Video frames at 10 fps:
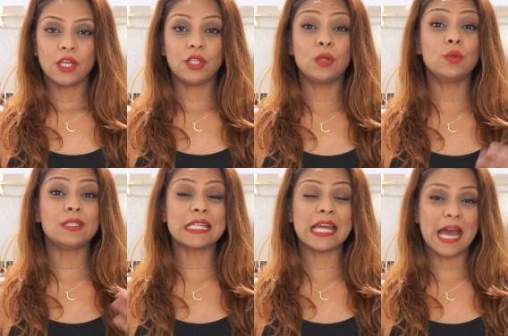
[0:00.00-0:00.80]

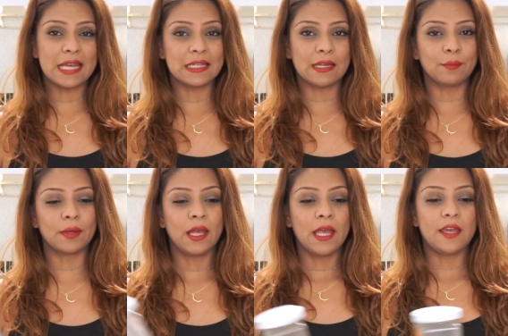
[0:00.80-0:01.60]
use catnip.
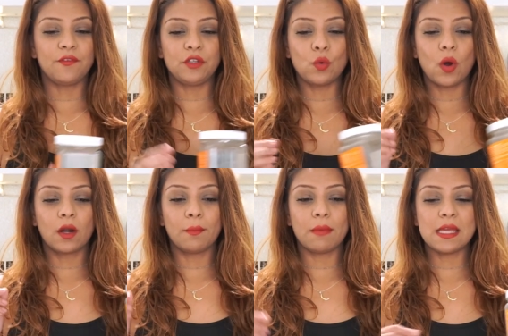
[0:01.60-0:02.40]
If you
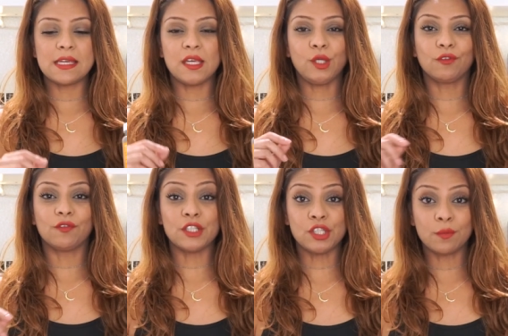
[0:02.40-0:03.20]
are making your
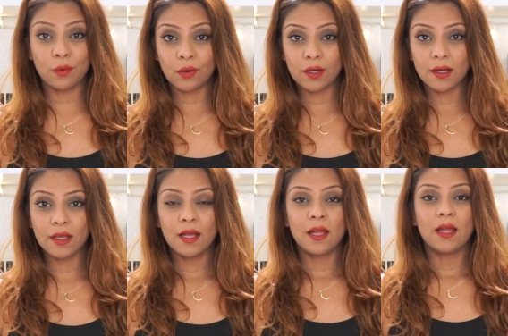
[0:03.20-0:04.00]
vision board,
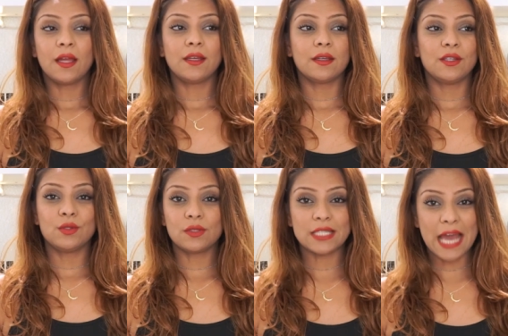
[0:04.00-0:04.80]

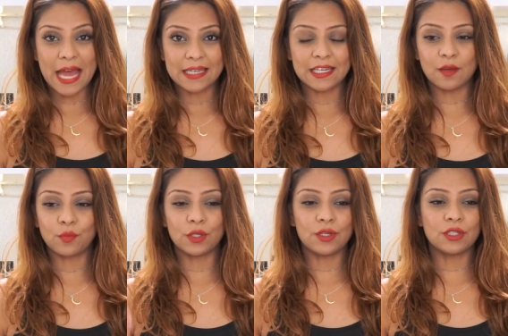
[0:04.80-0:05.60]
use
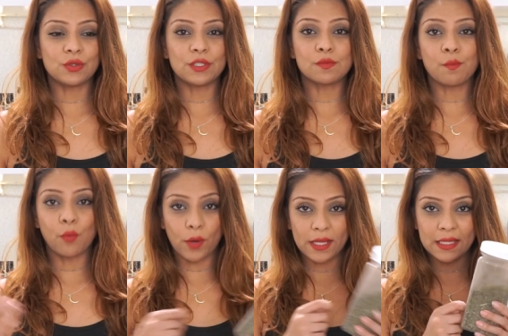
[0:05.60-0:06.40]
catnip. What you could do is
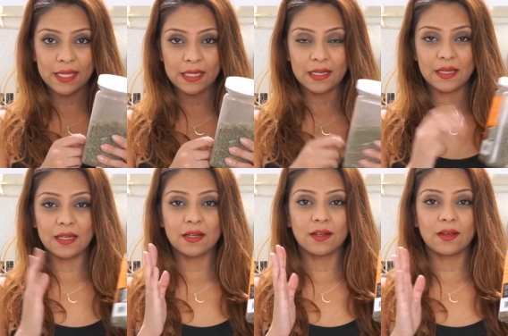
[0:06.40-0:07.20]
boil it,
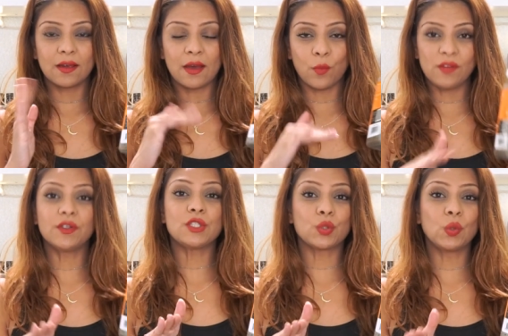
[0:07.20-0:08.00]
wait
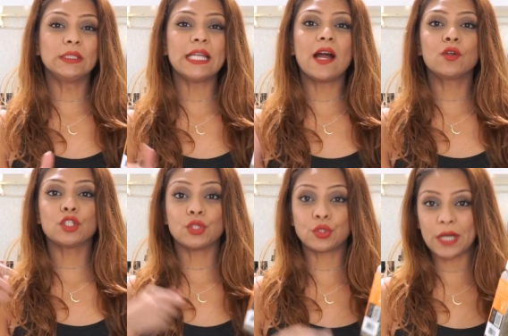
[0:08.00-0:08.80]
for it to cool down,
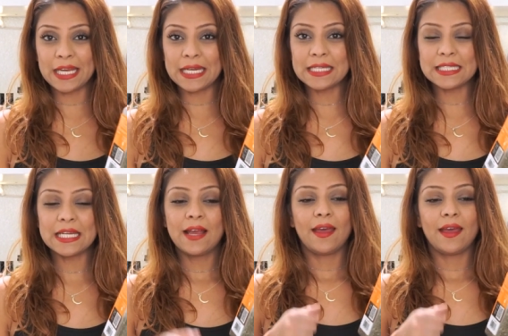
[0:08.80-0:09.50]
strain it,